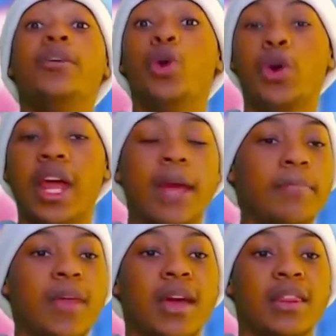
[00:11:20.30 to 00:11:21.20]
Your
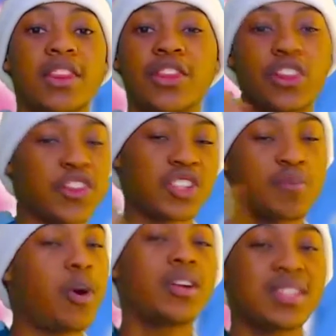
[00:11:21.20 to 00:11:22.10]
Name. The
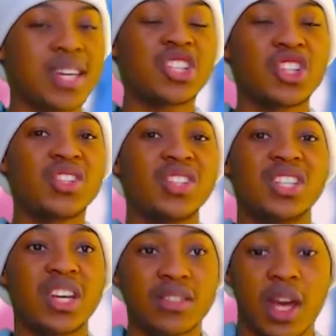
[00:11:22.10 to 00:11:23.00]
small attention to
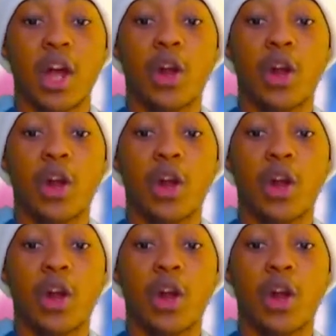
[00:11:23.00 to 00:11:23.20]
details